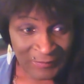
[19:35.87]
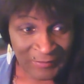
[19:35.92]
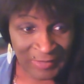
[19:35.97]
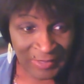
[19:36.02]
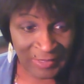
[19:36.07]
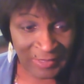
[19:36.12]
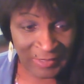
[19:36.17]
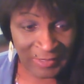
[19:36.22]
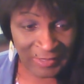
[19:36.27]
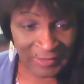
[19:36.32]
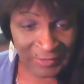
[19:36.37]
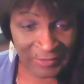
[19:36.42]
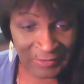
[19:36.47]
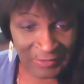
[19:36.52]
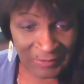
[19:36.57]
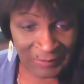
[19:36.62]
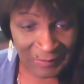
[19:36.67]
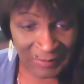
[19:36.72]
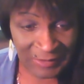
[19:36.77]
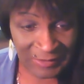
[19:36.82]
And I
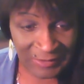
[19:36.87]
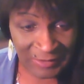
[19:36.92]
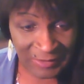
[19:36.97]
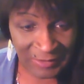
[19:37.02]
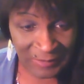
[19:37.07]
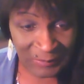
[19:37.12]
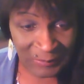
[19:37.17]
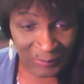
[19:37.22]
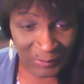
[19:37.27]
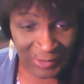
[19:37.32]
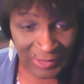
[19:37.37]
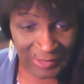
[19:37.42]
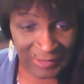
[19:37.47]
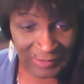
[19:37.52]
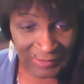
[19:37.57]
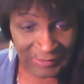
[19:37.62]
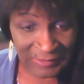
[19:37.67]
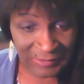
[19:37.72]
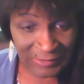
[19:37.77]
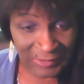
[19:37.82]
said,
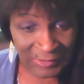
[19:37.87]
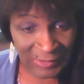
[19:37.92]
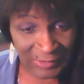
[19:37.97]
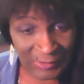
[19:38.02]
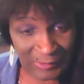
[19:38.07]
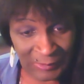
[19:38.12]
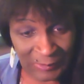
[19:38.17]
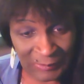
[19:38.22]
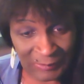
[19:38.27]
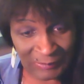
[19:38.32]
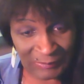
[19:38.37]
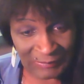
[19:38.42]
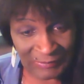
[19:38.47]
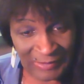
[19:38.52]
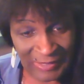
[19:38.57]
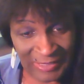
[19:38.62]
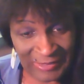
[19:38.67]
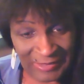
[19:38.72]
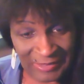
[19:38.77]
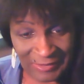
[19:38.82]
well,
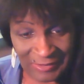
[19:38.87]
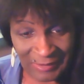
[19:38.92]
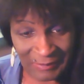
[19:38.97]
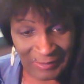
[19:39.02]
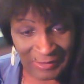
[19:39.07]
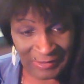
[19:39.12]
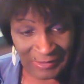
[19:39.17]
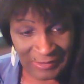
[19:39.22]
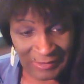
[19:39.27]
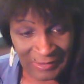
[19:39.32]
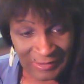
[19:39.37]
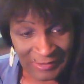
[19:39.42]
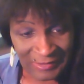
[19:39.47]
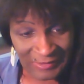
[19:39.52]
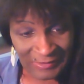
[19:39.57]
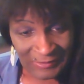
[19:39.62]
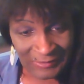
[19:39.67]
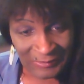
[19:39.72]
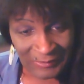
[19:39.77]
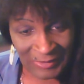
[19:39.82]
I said something like,
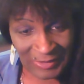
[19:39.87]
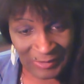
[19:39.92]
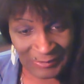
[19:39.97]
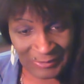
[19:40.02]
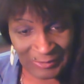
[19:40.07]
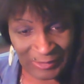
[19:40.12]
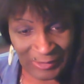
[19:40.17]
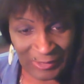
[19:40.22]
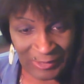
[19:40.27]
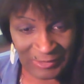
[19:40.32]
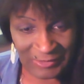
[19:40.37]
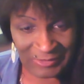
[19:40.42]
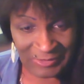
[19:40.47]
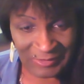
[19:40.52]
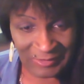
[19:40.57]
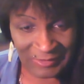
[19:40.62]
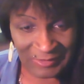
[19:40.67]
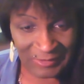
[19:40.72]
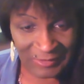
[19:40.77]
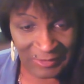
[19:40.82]
well, I'm sorry,
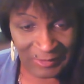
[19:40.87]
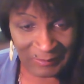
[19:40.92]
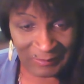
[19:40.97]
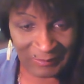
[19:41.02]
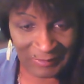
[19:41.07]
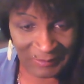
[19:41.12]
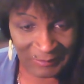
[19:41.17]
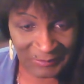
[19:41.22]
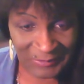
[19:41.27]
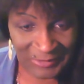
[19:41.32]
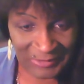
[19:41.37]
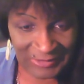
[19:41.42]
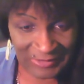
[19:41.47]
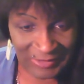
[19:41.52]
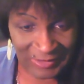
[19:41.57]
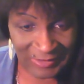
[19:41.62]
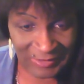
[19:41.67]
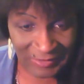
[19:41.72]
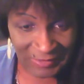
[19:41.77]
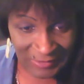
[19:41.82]
sir. I'm just
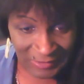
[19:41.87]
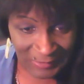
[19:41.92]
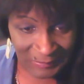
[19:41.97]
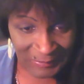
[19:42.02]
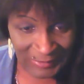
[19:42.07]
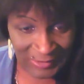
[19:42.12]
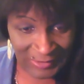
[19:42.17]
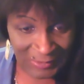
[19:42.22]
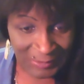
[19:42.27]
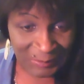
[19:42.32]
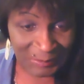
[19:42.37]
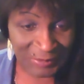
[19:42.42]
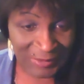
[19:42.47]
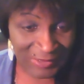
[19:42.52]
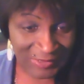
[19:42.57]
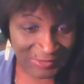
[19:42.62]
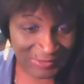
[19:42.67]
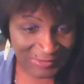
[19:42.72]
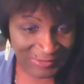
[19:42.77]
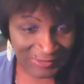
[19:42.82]
got to keep my own
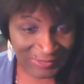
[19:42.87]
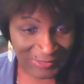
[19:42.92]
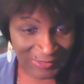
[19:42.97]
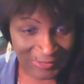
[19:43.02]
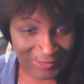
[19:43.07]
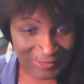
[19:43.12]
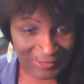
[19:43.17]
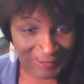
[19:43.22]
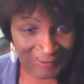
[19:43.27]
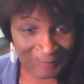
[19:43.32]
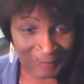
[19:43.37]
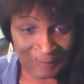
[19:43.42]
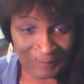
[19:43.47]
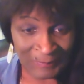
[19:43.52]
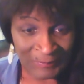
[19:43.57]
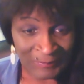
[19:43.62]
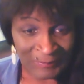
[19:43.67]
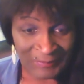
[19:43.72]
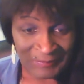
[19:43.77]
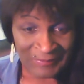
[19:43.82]
pace. Sorry.
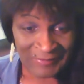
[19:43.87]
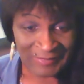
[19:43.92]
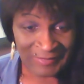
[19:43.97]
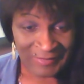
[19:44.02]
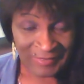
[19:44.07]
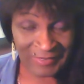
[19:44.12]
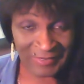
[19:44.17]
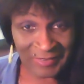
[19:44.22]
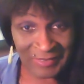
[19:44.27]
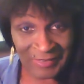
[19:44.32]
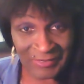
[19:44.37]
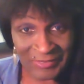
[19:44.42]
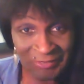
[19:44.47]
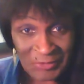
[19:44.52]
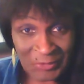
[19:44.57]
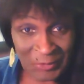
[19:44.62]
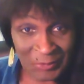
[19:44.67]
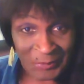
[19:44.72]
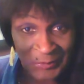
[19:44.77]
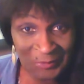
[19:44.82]
And then
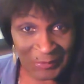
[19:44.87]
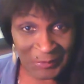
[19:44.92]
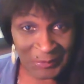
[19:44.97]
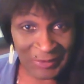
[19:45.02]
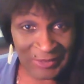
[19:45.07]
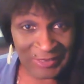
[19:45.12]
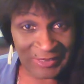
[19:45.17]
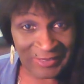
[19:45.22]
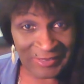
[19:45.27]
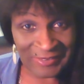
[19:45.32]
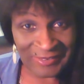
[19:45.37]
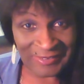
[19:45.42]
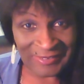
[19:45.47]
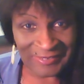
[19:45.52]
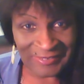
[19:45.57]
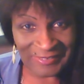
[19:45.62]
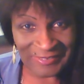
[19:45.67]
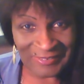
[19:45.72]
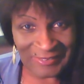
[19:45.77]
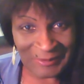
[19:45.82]
zoomed away,
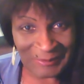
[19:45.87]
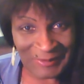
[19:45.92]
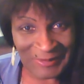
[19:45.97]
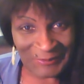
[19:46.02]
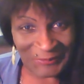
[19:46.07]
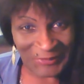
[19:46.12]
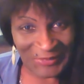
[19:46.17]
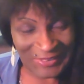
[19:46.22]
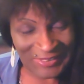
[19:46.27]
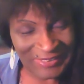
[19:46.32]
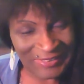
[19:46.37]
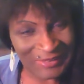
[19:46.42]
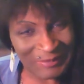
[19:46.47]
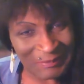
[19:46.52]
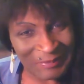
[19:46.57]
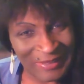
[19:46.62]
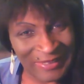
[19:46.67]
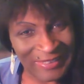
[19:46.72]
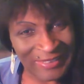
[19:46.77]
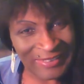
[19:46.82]
but I felt kind of
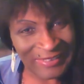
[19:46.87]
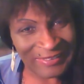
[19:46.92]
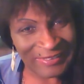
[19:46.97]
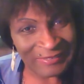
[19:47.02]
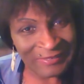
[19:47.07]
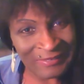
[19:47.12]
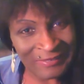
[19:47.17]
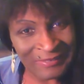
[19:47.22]
bad.